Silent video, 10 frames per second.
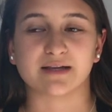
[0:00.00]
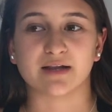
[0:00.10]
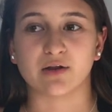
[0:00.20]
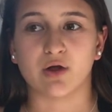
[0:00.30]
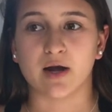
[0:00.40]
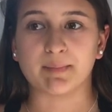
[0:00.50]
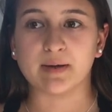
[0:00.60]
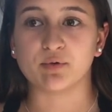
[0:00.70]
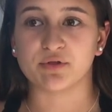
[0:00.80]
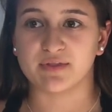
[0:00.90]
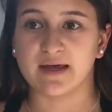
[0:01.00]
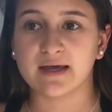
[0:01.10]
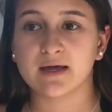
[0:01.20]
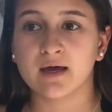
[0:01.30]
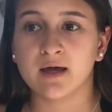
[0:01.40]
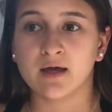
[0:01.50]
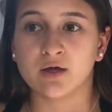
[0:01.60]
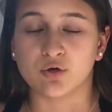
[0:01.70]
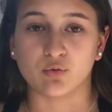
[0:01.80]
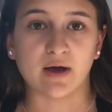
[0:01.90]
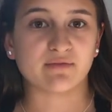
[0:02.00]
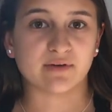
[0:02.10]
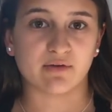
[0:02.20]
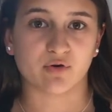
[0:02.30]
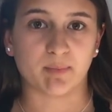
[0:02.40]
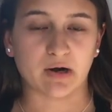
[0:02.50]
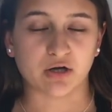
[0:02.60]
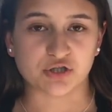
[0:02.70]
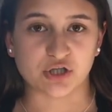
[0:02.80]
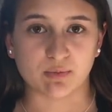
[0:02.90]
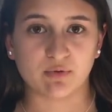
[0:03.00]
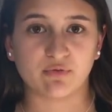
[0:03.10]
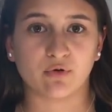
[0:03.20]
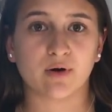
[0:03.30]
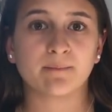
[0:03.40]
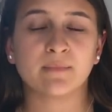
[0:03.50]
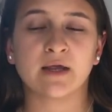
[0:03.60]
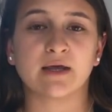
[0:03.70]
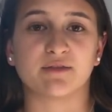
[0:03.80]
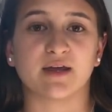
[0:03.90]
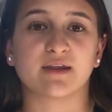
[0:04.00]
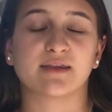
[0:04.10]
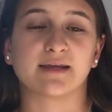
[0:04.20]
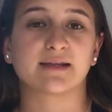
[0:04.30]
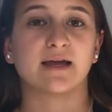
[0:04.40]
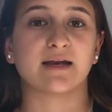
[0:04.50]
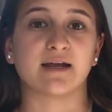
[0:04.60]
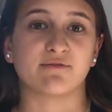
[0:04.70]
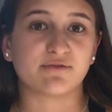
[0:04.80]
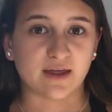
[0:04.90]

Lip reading: like that a lot of people think who have never been on cheer before, they think that if